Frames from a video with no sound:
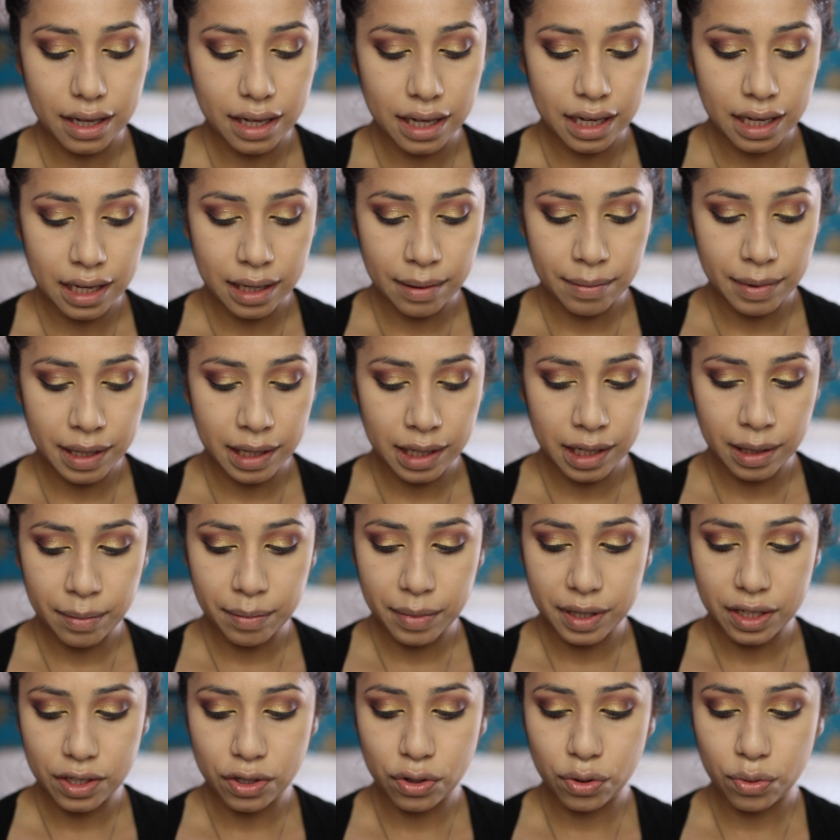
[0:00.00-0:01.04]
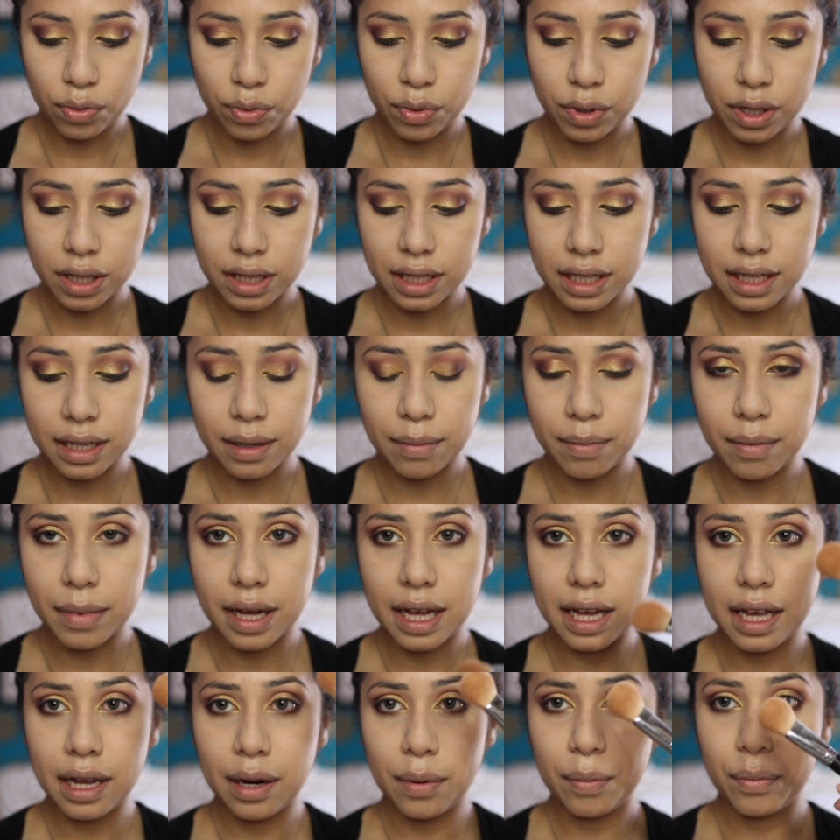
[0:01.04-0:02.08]
I'm going to be swirling
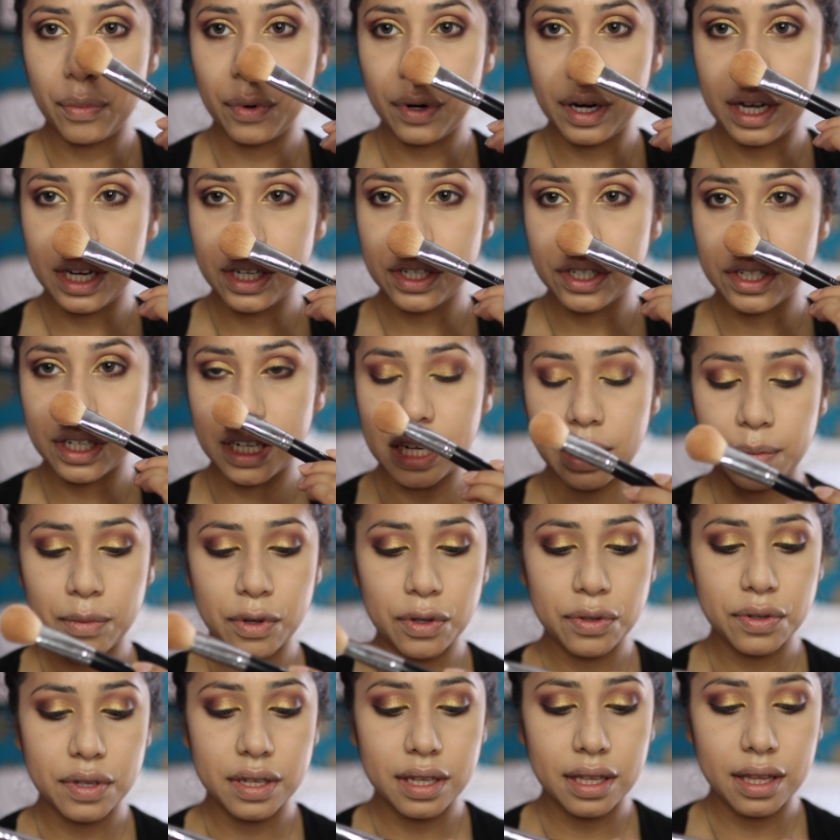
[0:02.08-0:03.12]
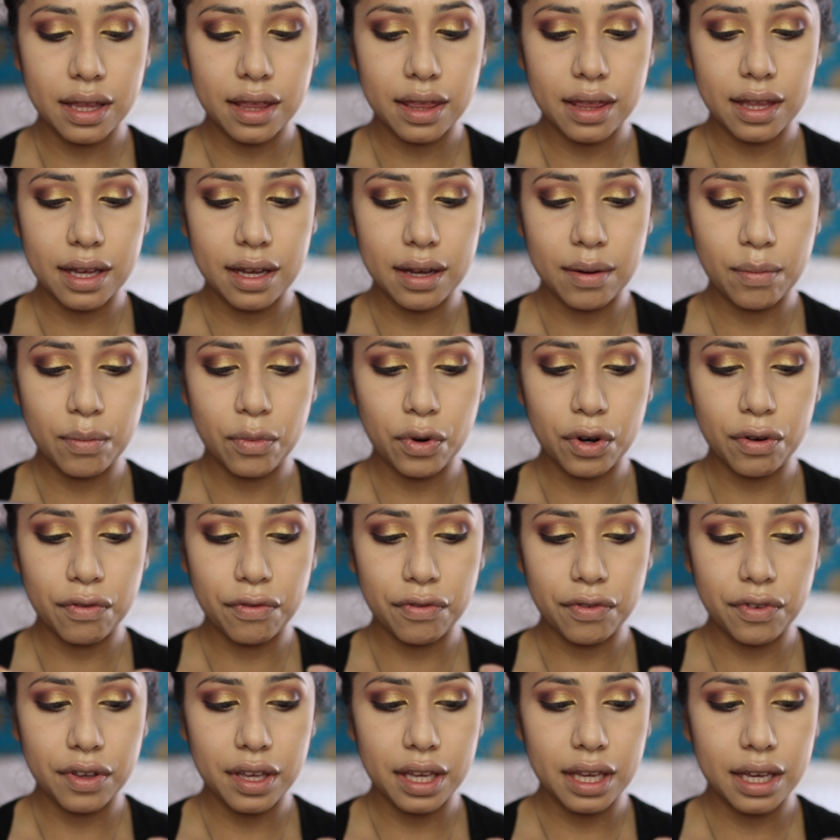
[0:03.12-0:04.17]
my brush, and I'm using the
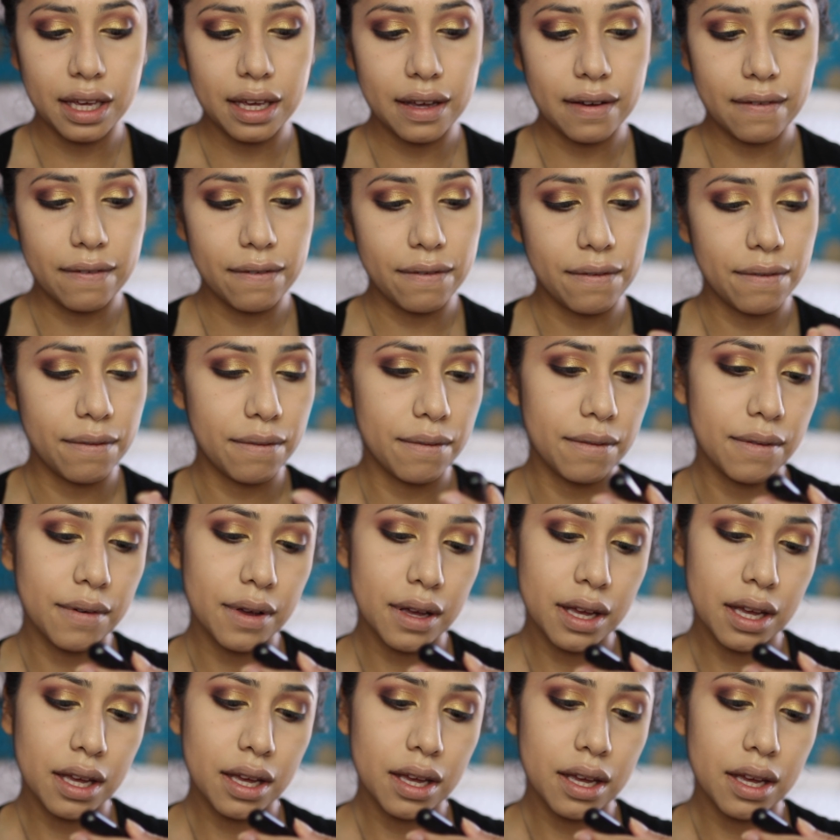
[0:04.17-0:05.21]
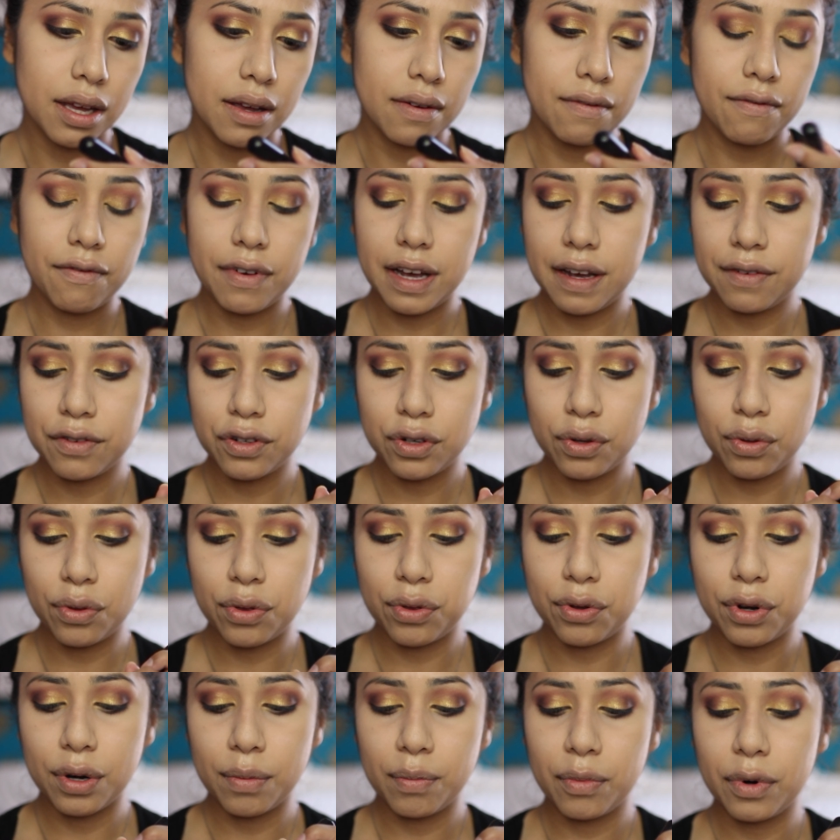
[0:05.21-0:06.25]
Morphe
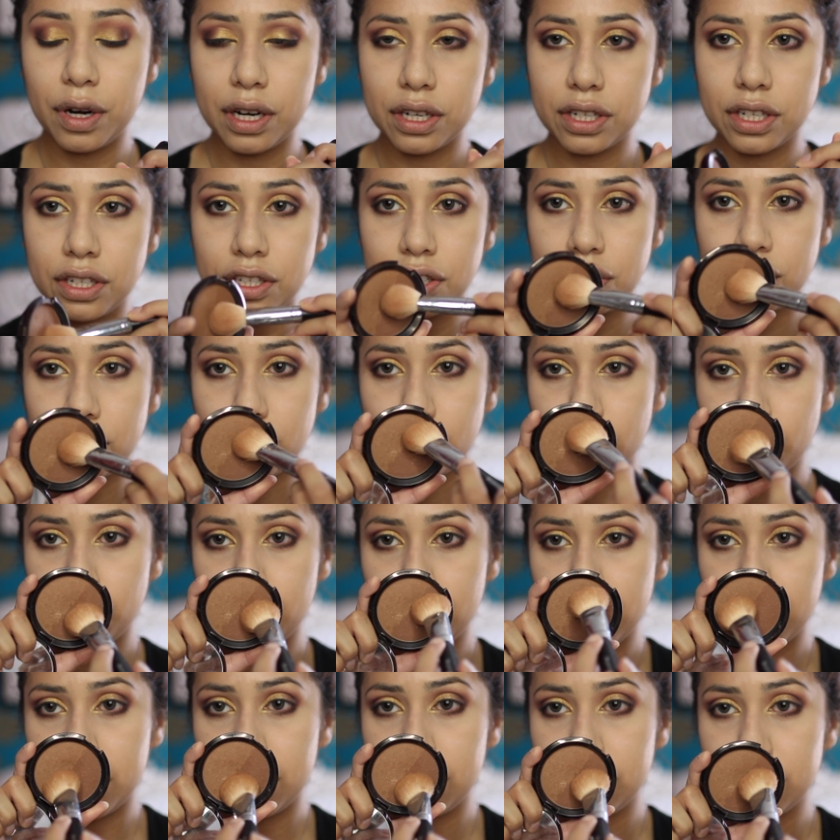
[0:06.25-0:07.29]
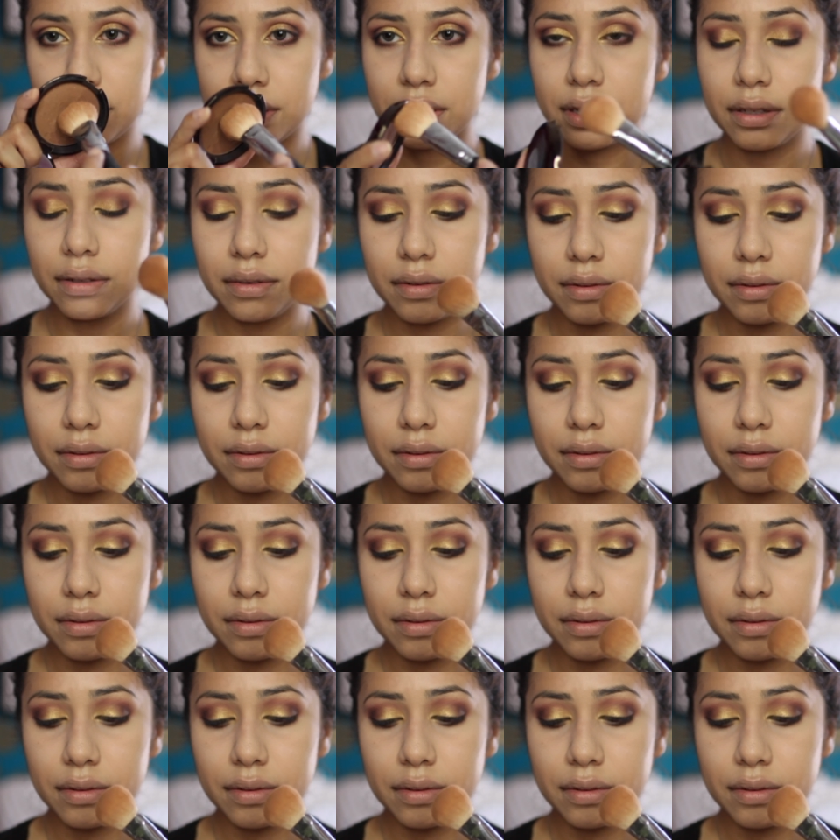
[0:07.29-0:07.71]
523 brush and just swirl around.